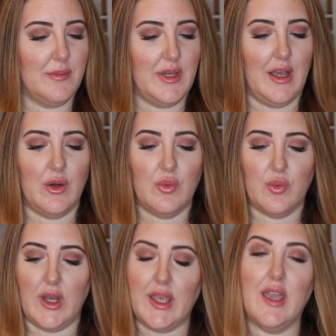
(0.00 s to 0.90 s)
Now,
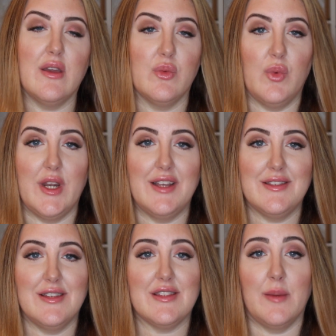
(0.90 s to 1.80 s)
again, what I
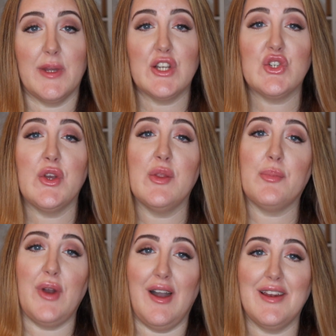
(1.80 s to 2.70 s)
did is I'm going to show you the
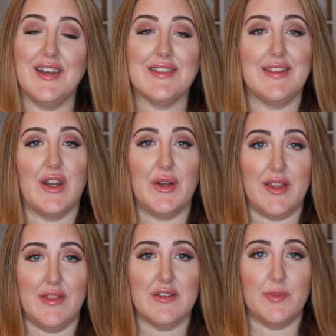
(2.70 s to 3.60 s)
products that are
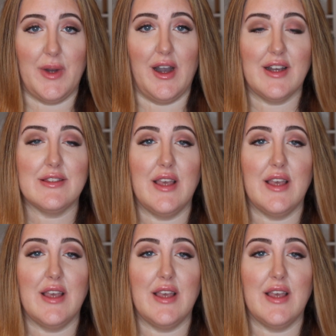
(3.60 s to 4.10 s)
in this box.